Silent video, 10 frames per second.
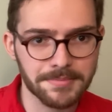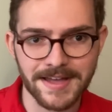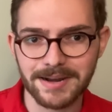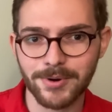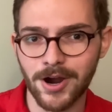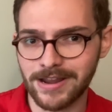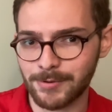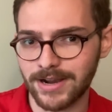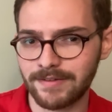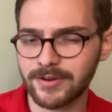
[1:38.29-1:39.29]
Plan a
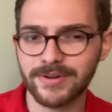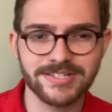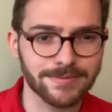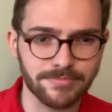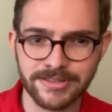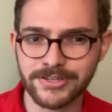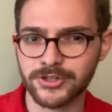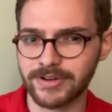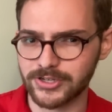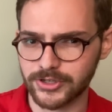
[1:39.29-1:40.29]
party where everyone's
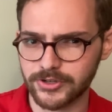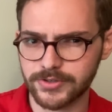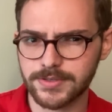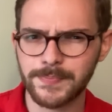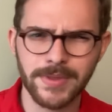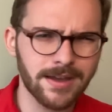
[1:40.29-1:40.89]
complete strangers.